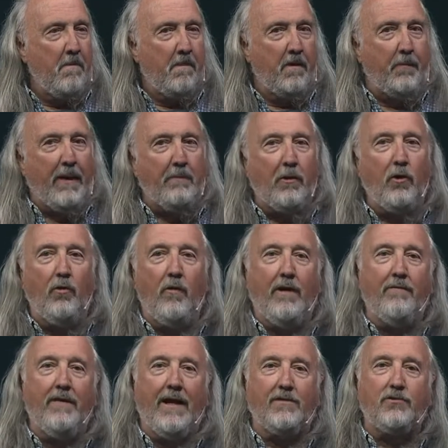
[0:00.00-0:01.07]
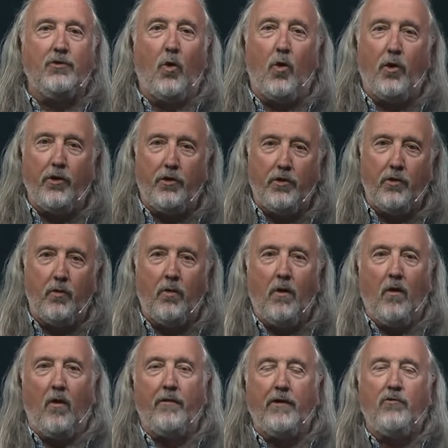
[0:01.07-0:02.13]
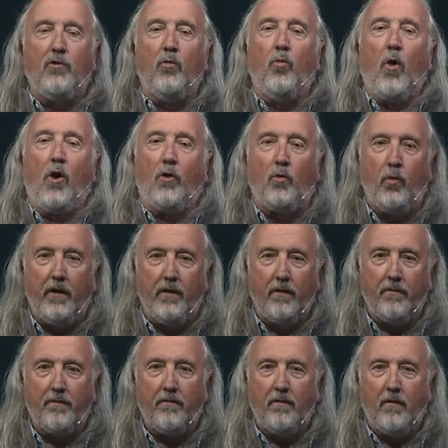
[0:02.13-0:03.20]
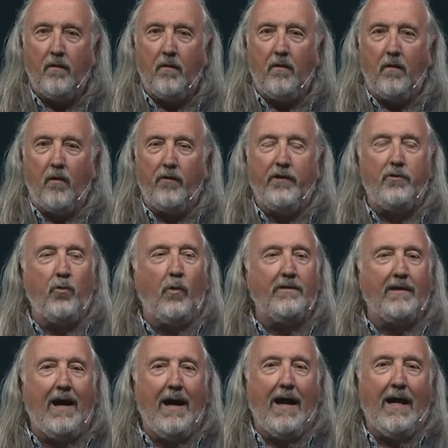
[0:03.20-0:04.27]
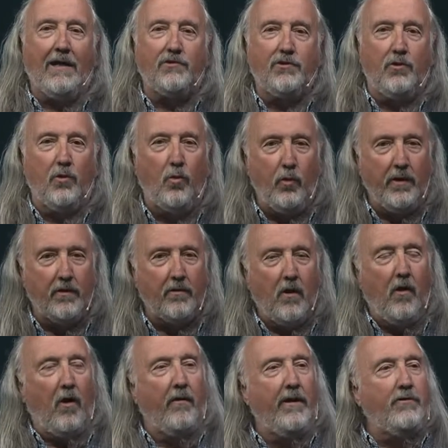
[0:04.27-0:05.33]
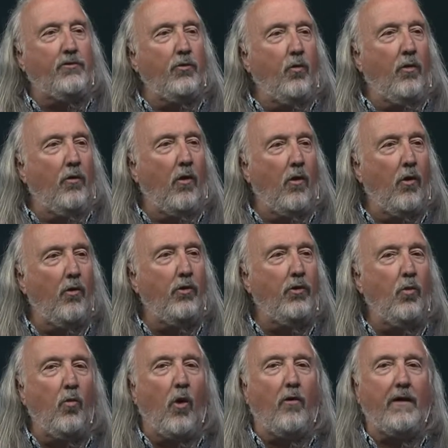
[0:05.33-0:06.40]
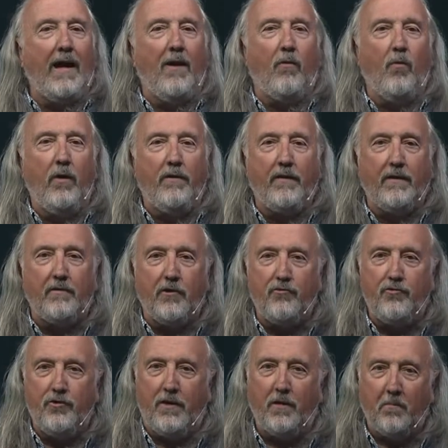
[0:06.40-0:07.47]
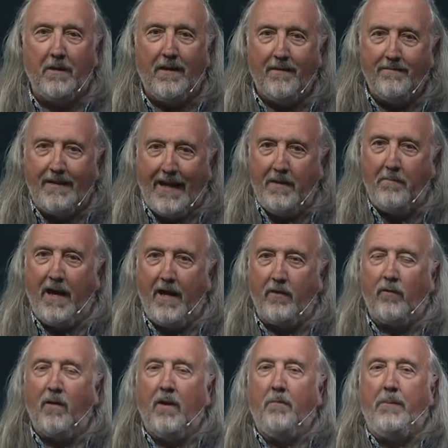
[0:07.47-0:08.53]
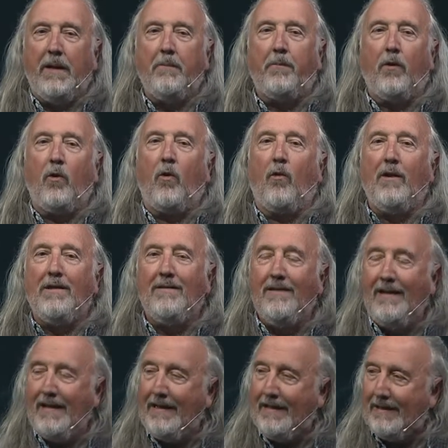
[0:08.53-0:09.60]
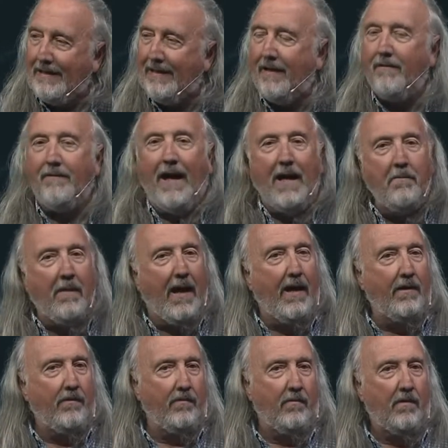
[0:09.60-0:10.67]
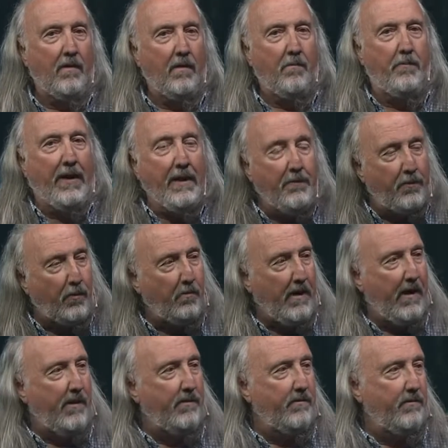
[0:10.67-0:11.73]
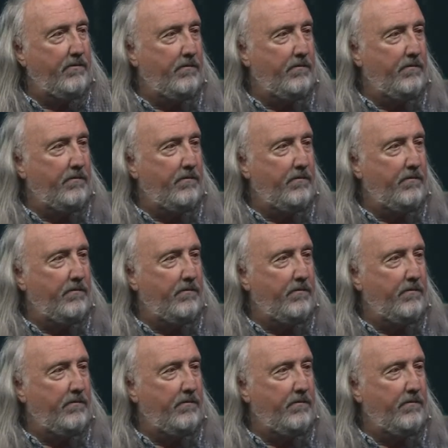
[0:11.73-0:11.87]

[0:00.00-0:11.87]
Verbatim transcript: The people who live next door to you or that you work with or that you went to high school with or who you work out with at the gym, they matter. People who are in need, they matter. People matter.